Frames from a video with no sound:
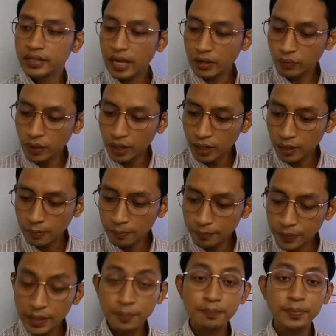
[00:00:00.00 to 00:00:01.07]
They will
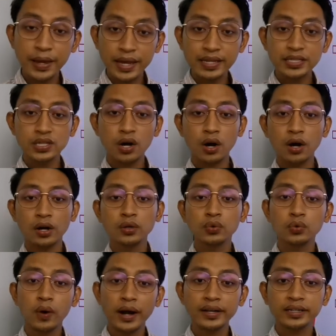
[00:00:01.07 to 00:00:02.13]
be based
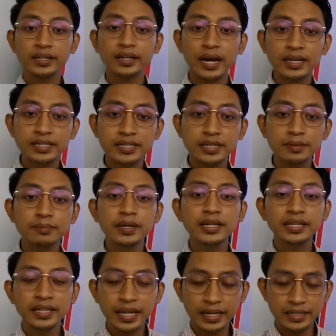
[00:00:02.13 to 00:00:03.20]
on what the
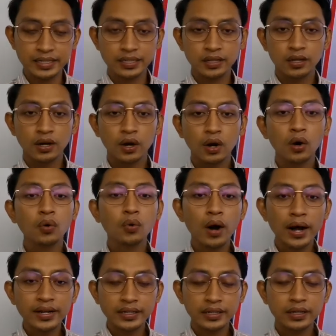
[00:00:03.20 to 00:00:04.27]
customer needs or
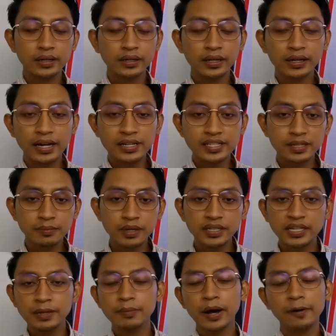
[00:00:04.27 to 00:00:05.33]
what the
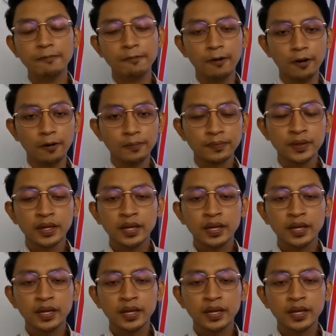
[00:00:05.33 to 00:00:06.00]
customer demand for.